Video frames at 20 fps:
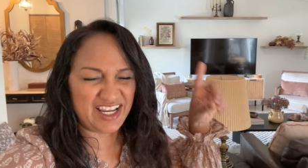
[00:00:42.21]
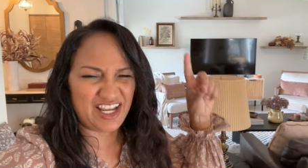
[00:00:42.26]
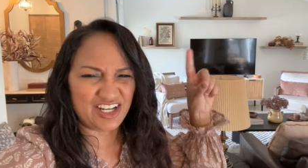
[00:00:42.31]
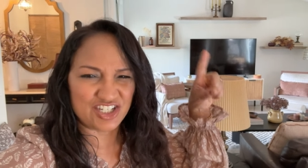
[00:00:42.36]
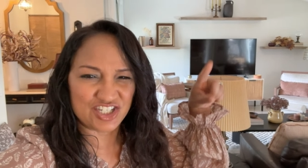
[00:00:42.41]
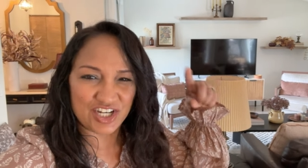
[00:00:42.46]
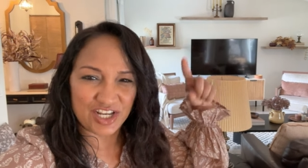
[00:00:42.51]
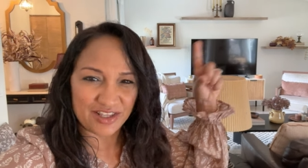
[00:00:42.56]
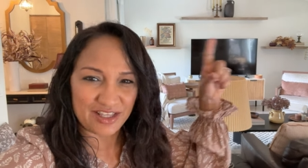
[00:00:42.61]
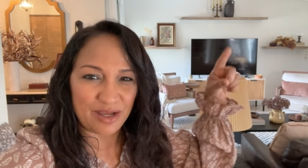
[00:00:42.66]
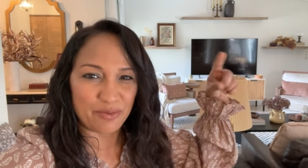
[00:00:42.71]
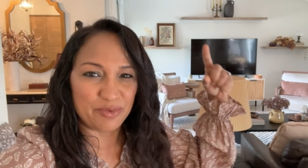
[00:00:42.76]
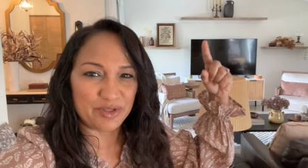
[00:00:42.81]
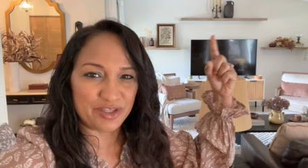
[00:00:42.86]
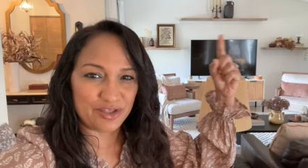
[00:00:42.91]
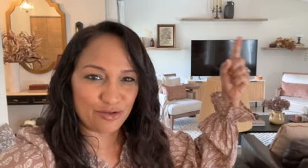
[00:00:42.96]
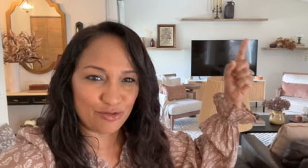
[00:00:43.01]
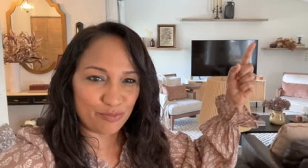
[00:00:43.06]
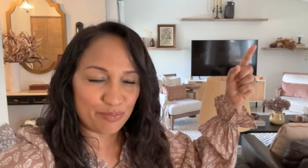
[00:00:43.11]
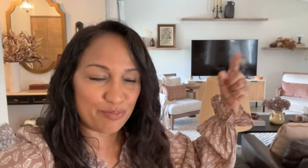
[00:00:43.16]
I shared that with
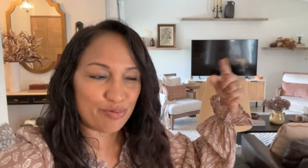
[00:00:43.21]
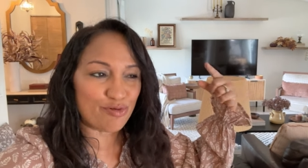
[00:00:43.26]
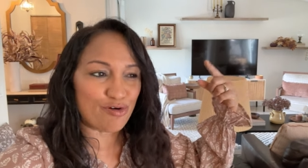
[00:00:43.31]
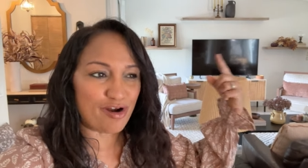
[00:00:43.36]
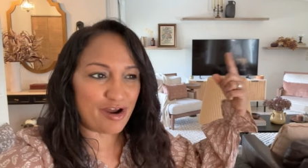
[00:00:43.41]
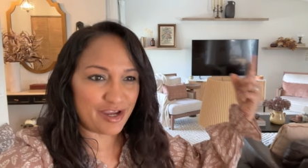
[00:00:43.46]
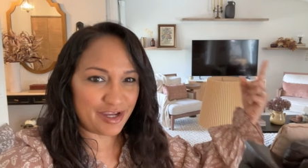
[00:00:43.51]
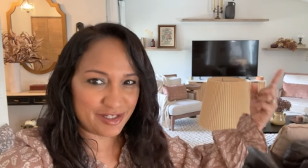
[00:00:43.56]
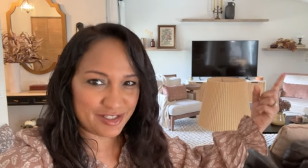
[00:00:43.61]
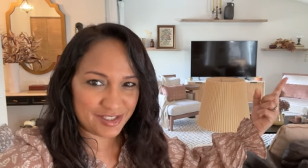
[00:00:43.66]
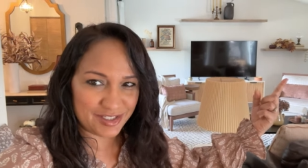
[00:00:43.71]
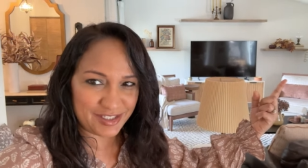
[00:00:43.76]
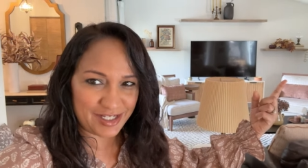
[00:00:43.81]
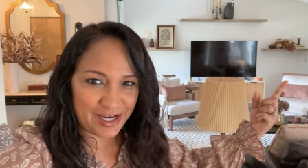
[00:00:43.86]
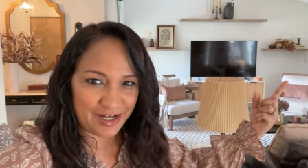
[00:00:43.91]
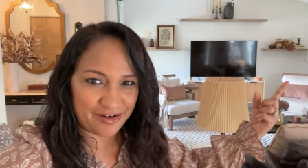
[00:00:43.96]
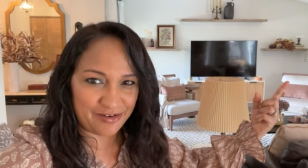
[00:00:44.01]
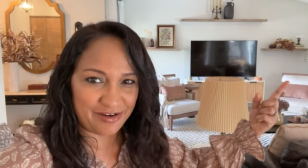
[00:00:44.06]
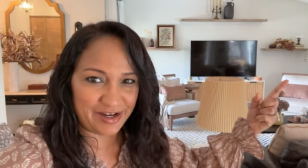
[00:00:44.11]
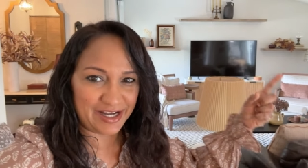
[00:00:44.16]
you prior to
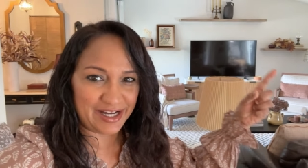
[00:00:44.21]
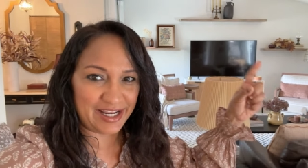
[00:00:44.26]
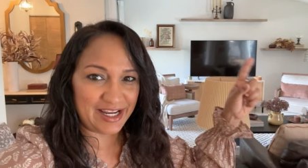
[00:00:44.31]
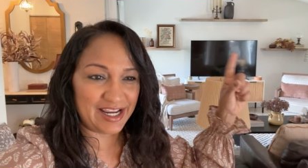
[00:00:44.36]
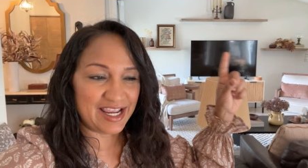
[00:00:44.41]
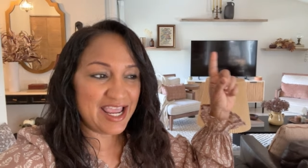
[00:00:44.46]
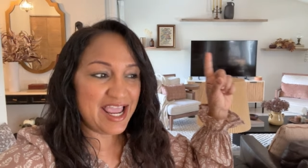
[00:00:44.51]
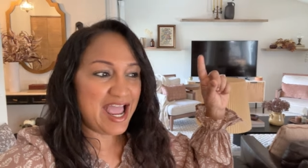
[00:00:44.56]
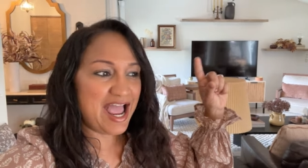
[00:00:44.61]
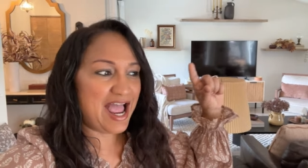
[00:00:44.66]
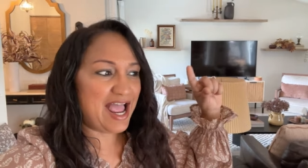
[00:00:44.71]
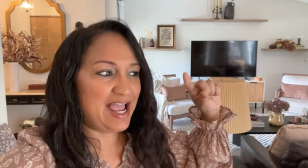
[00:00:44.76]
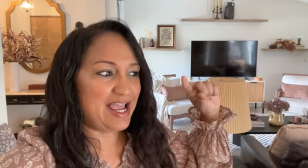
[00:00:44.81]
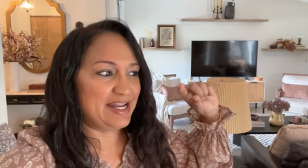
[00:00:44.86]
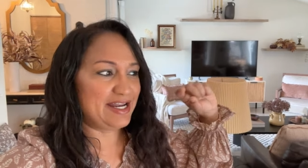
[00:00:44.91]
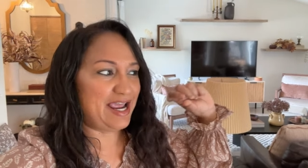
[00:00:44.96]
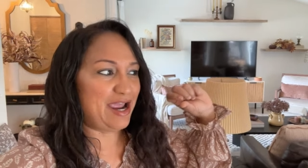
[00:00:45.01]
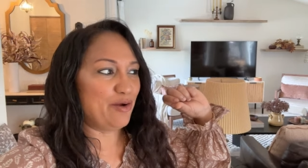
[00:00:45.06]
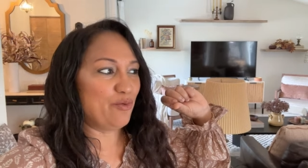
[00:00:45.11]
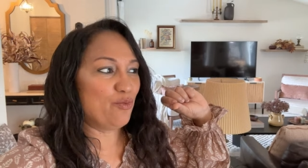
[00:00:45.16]
decorating and
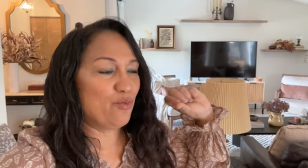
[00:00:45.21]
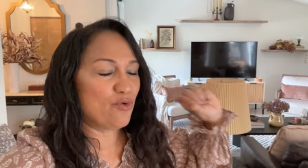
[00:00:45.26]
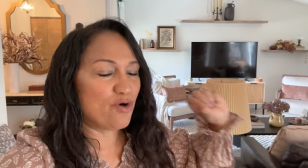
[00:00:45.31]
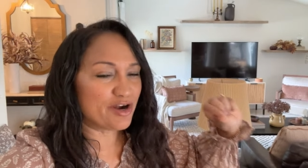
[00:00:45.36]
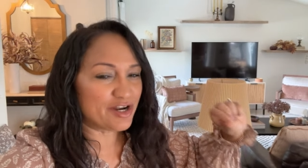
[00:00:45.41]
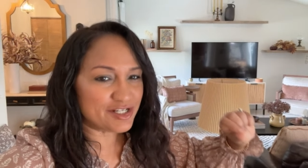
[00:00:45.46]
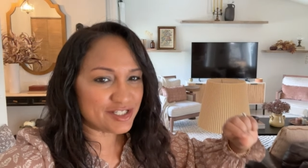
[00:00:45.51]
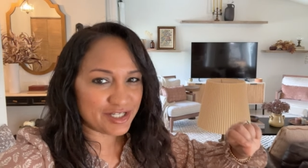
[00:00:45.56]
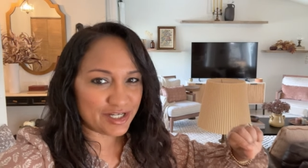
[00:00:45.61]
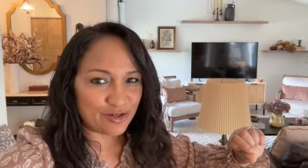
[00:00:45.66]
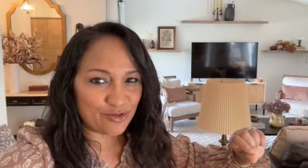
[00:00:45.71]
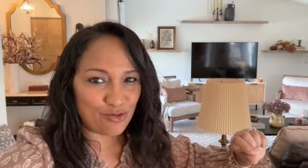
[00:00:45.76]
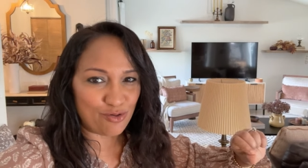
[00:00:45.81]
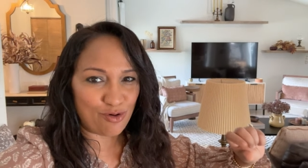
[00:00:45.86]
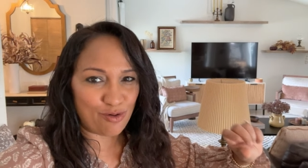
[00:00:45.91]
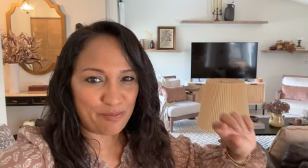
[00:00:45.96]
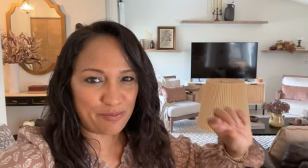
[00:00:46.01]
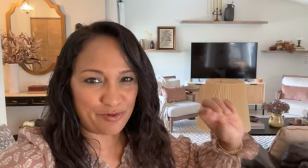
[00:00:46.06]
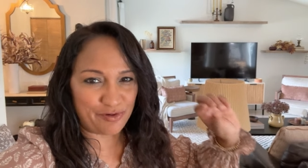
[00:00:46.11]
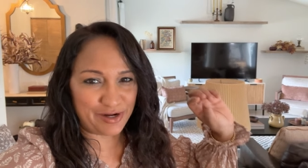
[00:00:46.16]
I wanted to
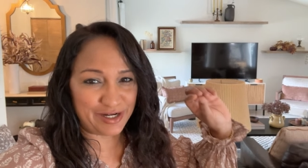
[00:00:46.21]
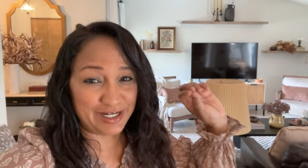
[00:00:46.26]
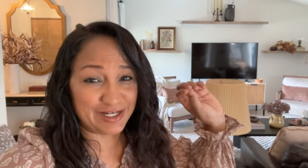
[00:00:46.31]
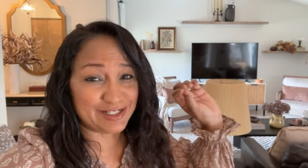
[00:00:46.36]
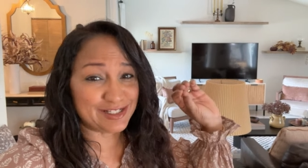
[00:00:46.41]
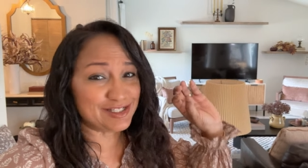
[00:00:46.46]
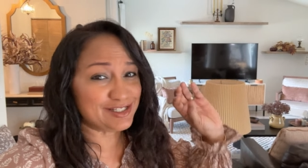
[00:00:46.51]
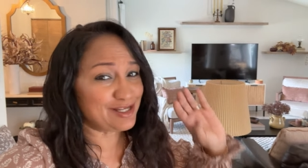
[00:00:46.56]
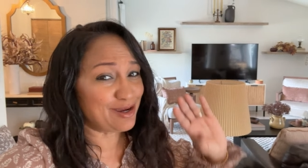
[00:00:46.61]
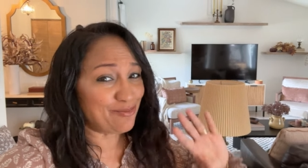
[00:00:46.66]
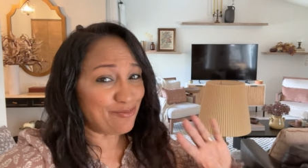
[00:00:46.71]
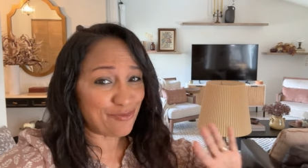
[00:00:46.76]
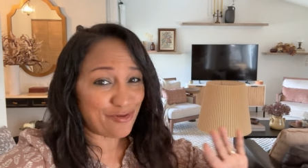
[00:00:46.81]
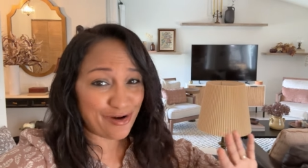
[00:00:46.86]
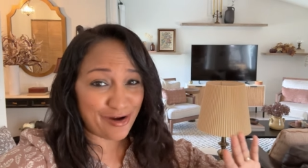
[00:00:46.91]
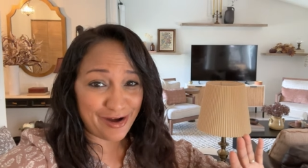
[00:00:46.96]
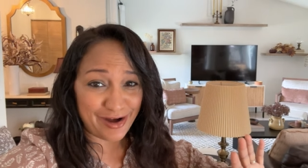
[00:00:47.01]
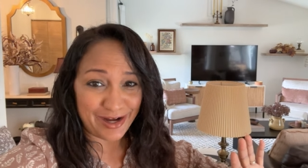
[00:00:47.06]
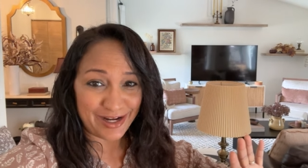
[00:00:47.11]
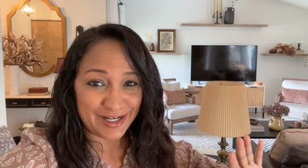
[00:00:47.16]
incorporate it
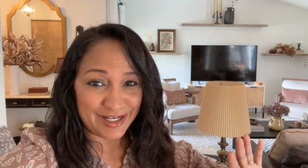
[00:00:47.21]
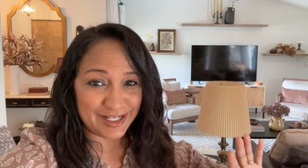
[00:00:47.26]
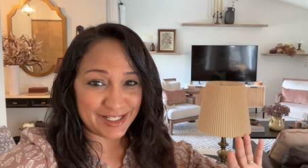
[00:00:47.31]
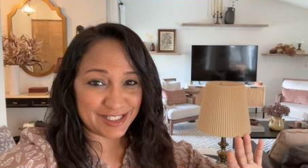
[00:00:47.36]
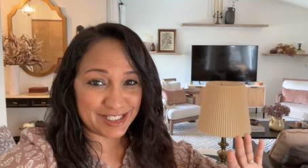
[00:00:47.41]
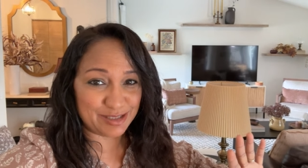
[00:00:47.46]
somewhere in this